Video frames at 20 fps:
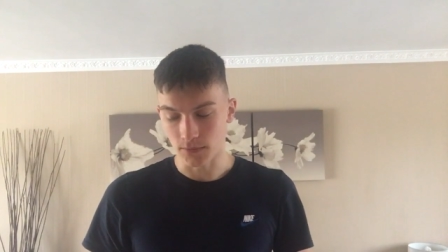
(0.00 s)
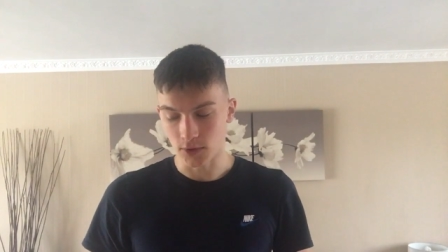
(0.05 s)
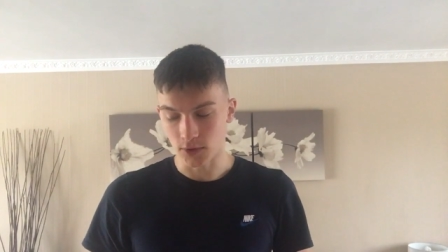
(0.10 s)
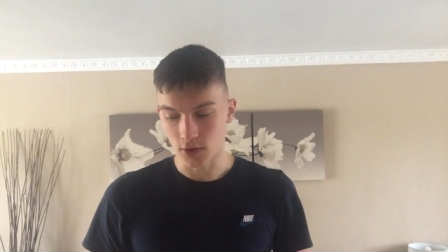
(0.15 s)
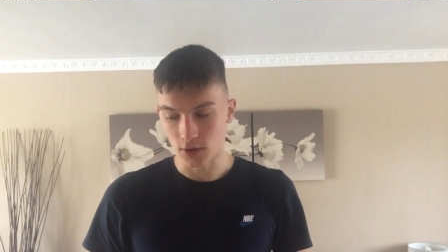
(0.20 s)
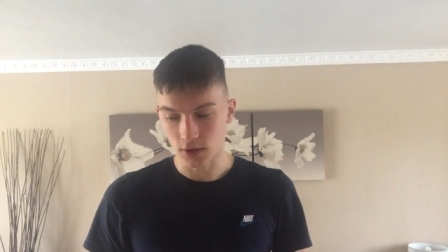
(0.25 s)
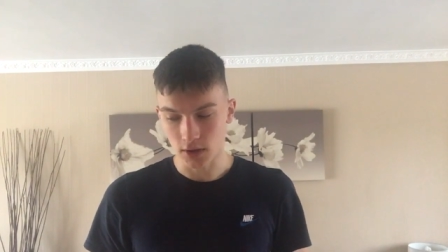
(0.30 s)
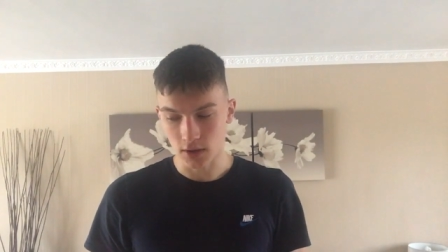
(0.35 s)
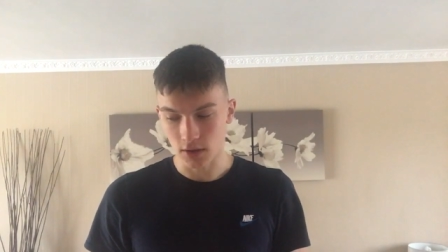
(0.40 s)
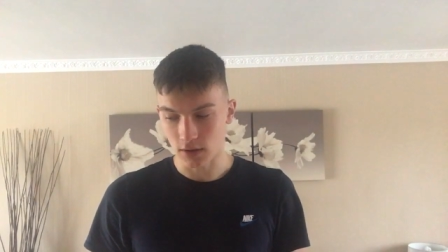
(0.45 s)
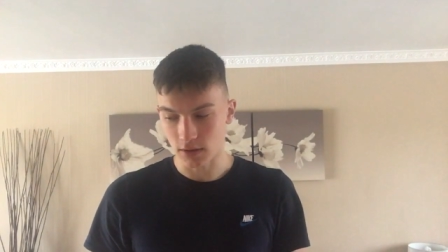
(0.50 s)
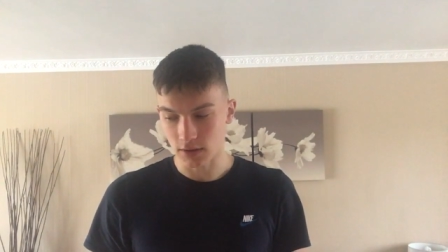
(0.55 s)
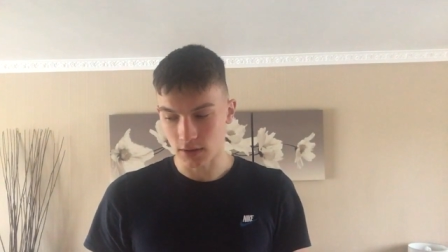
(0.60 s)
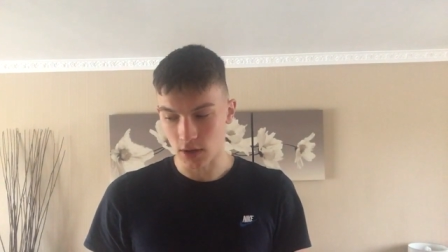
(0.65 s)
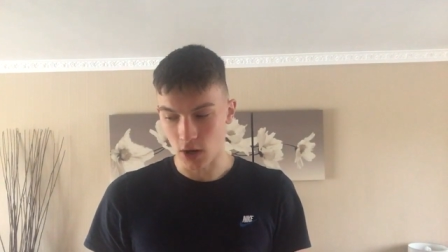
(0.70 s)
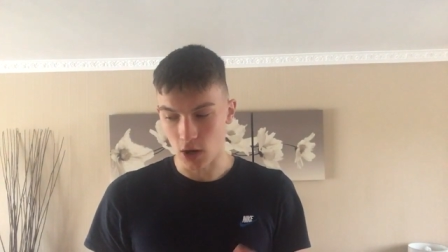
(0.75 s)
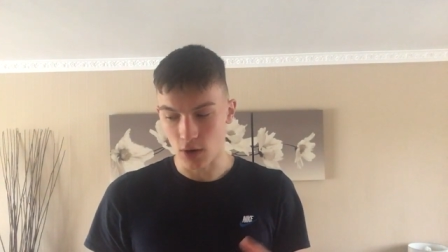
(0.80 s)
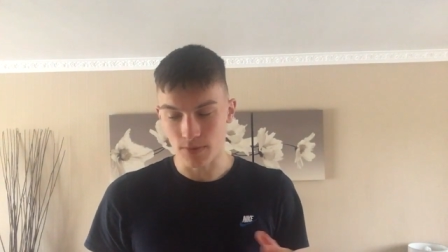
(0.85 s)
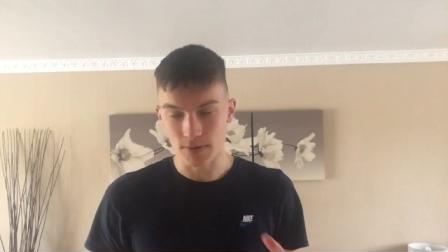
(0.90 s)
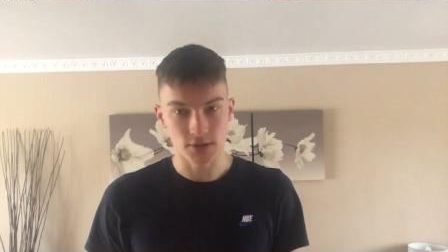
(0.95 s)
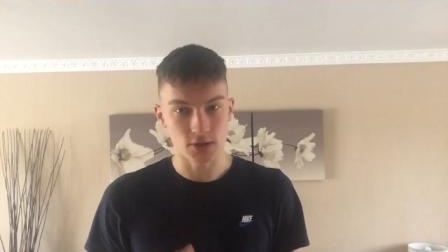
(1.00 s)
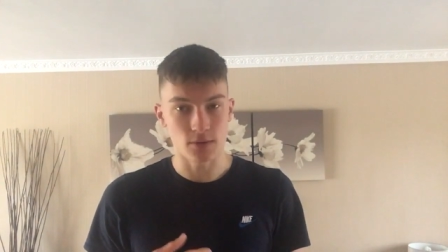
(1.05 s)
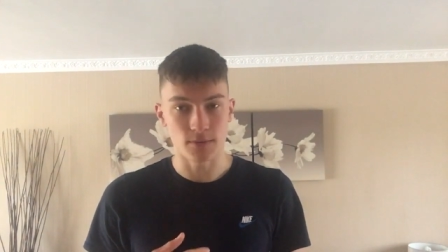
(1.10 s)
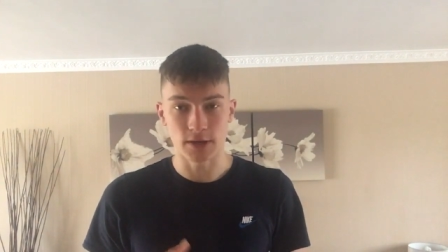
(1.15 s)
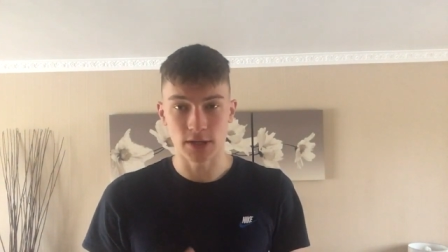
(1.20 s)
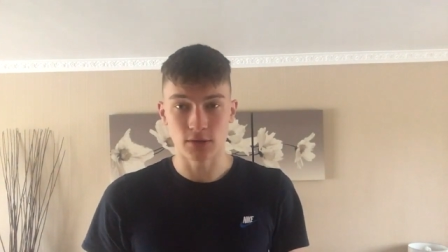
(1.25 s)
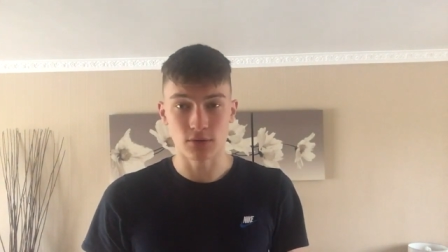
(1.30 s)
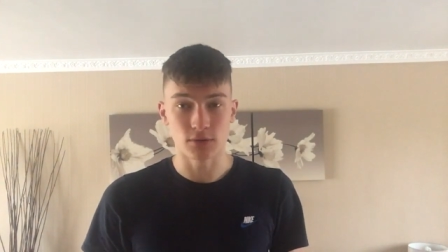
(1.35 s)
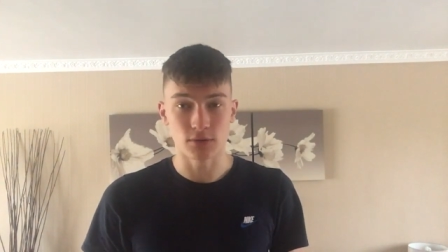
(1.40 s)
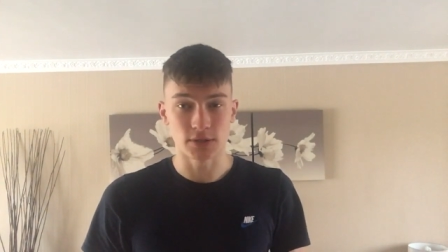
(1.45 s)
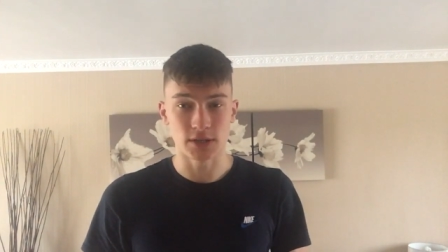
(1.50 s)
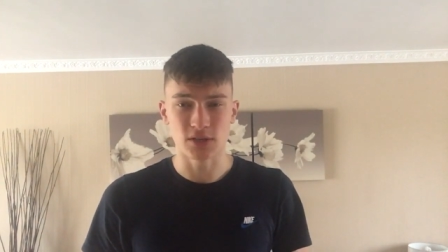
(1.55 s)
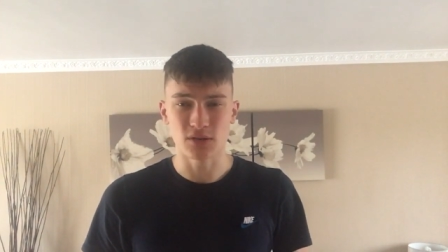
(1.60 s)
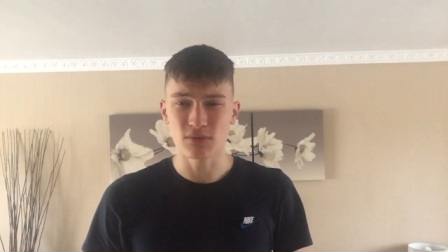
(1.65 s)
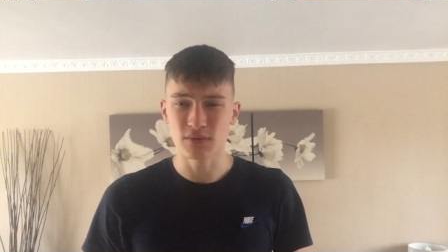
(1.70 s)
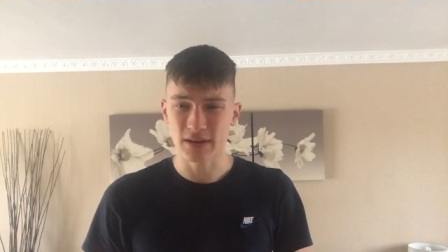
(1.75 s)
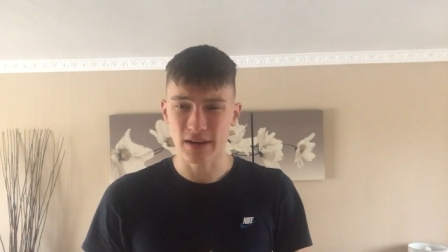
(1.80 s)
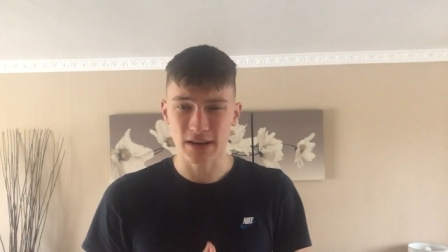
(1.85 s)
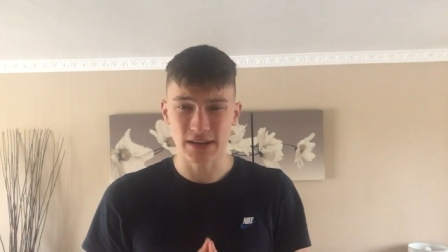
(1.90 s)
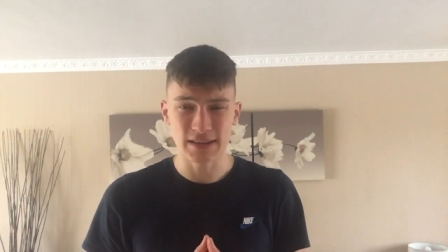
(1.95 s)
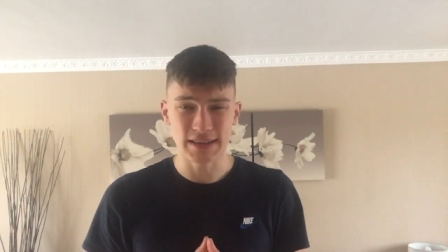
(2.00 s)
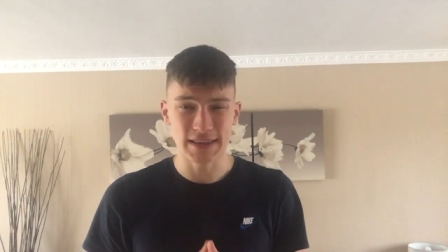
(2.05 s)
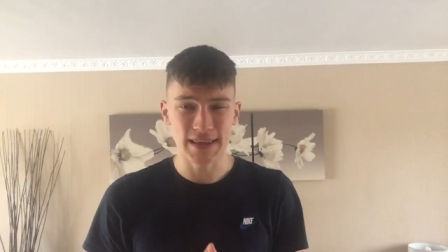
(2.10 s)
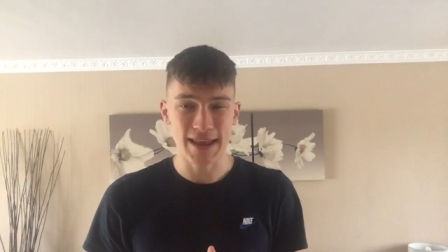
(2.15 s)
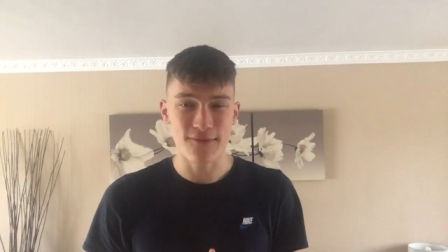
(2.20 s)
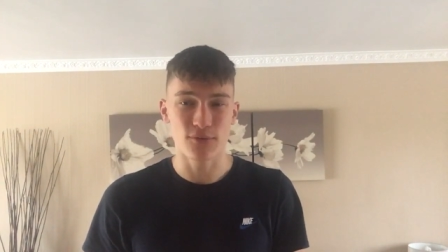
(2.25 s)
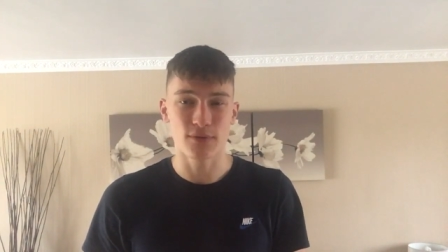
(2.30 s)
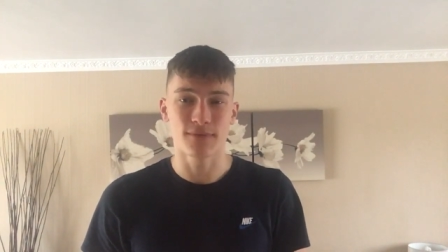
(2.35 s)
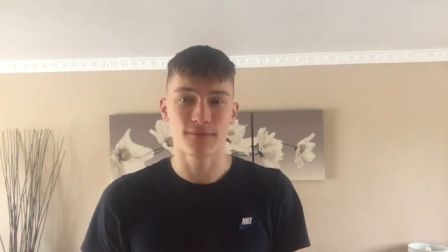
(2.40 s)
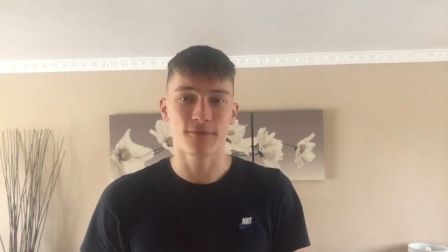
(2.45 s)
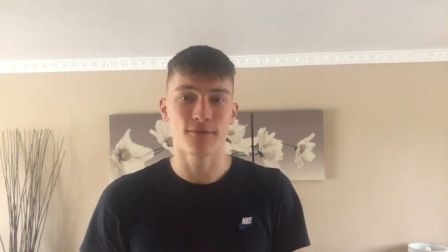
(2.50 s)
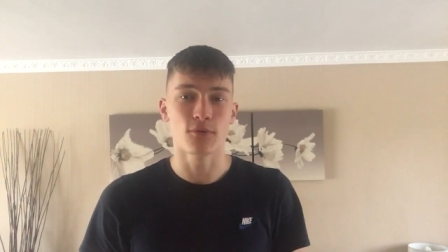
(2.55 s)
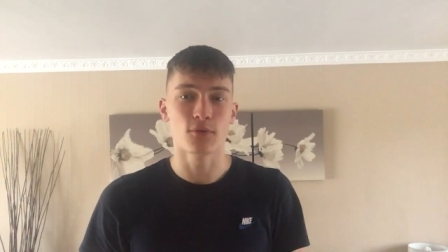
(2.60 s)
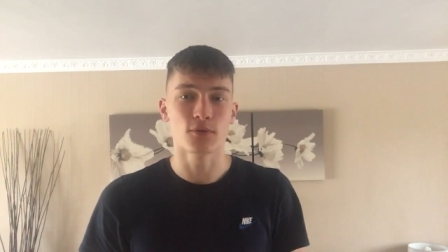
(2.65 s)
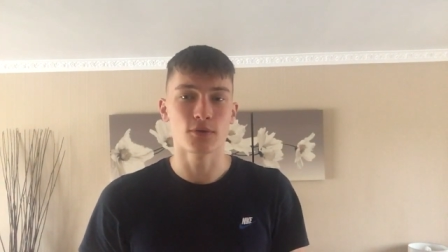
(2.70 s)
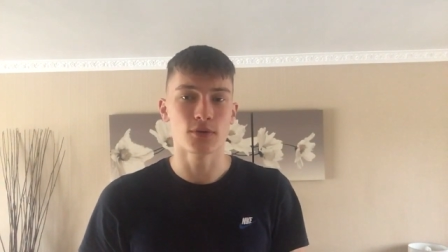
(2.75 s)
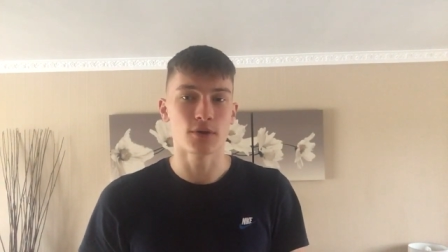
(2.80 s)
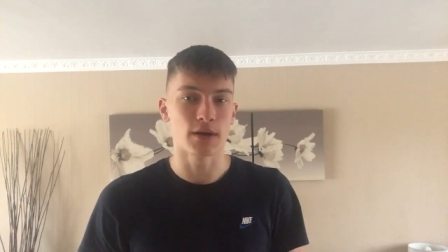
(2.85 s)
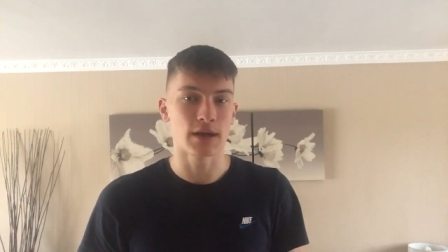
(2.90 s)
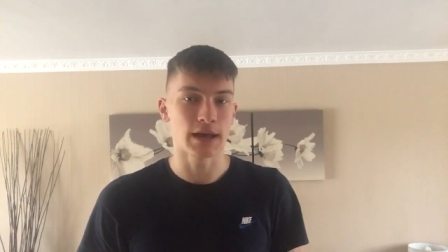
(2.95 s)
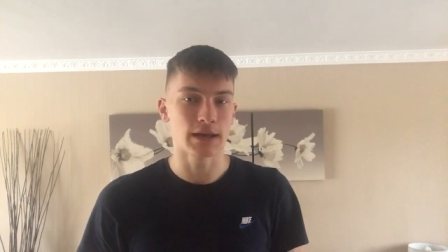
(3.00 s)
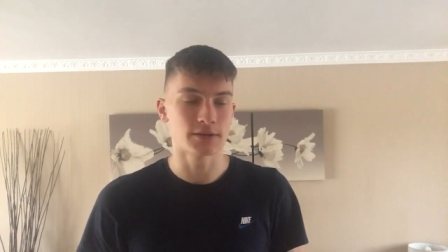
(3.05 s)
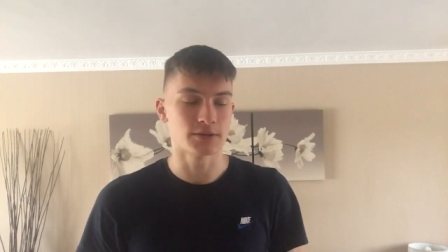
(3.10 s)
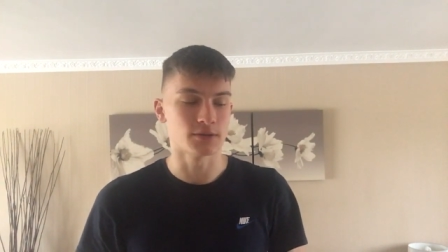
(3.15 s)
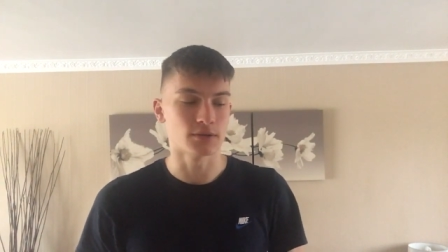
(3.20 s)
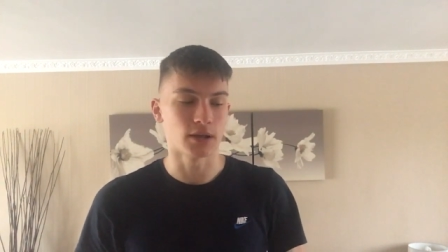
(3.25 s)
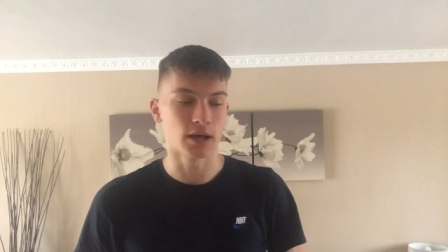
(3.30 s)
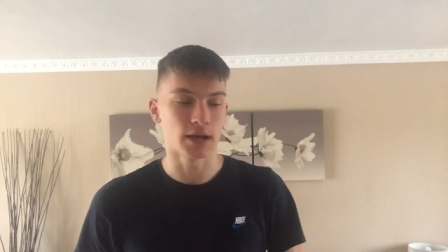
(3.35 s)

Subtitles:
you're gonna open so many doors that you never even thought you could get to.